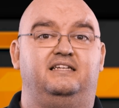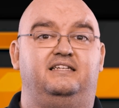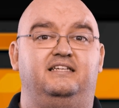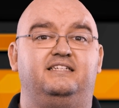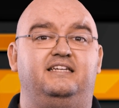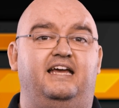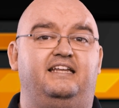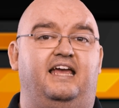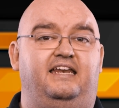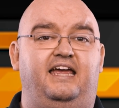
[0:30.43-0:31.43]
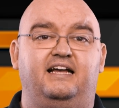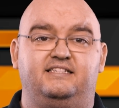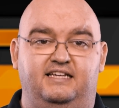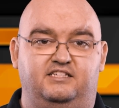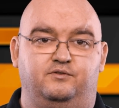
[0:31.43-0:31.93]
Disconnect any
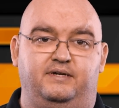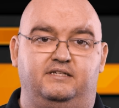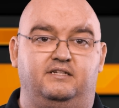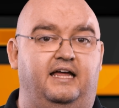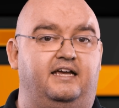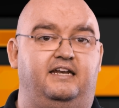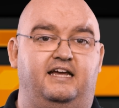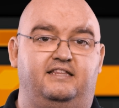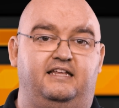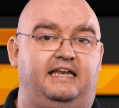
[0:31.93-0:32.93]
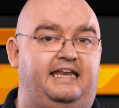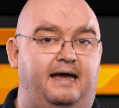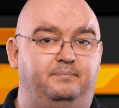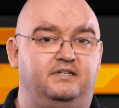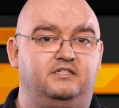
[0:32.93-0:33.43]
accessories like connected
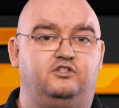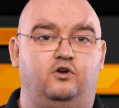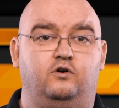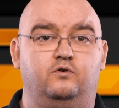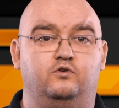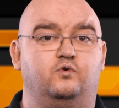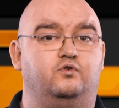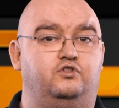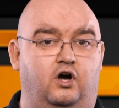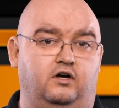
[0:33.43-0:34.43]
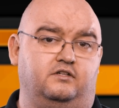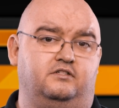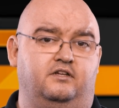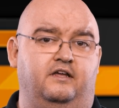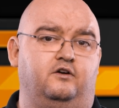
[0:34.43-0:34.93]
adapters, dongles or
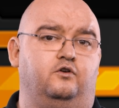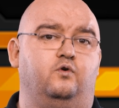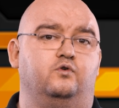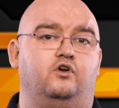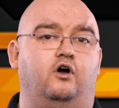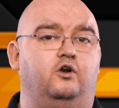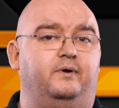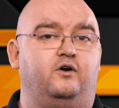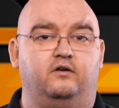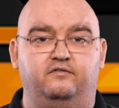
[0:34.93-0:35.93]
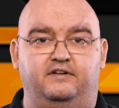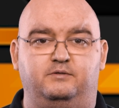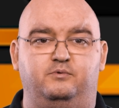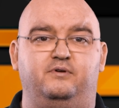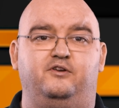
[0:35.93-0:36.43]
docks that could cause hardware
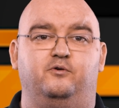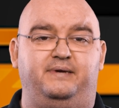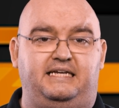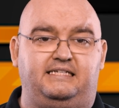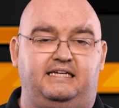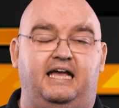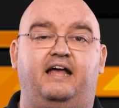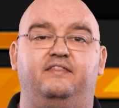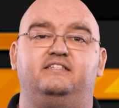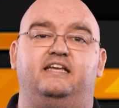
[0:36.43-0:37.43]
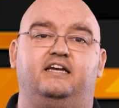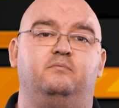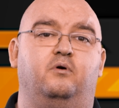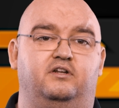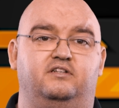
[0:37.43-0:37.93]
conflicts between your PC and the second
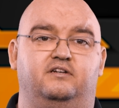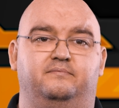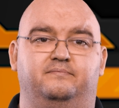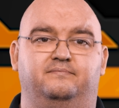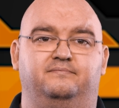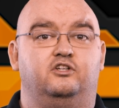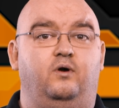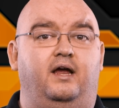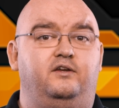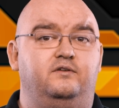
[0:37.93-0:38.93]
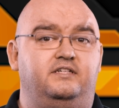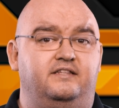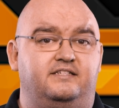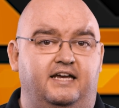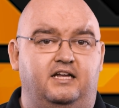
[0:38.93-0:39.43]
monitor. Try using
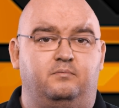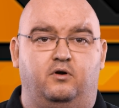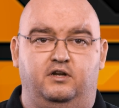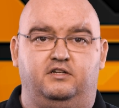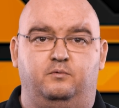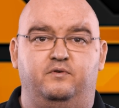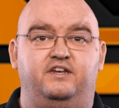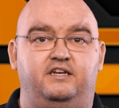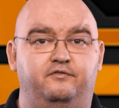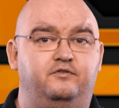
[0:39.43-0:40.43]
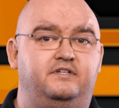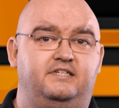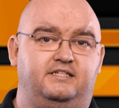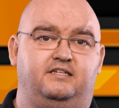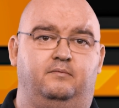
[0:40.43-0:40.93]
the second monitor with a different
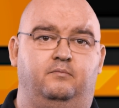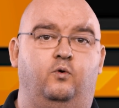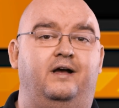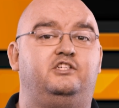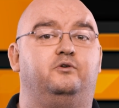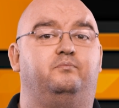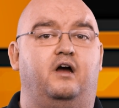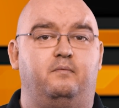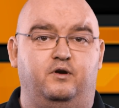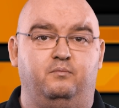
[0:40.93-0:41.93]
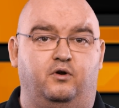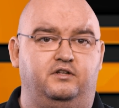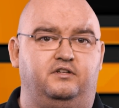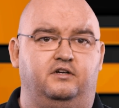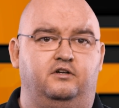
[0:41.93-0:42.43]
system or as your primary
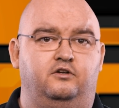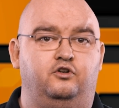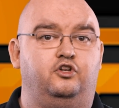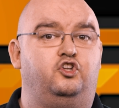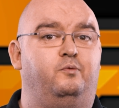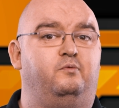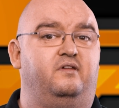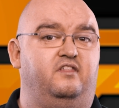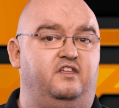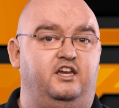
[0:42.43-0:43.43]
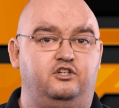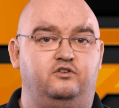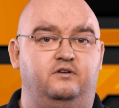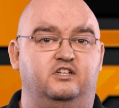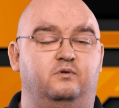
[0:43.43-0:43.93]
monitor to determine whether the
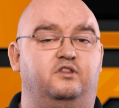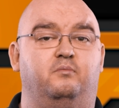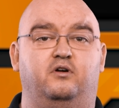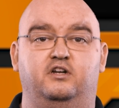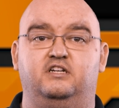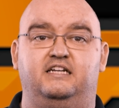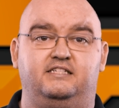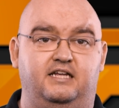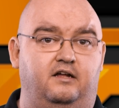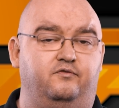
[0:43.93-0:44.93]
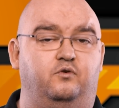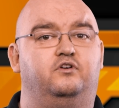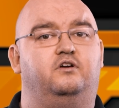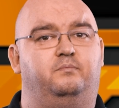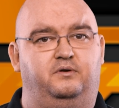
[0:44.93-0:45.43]
issue is with the monitor itself or
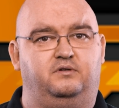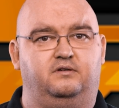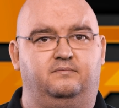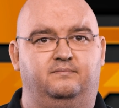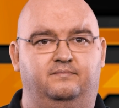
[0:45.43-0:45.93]
the computer.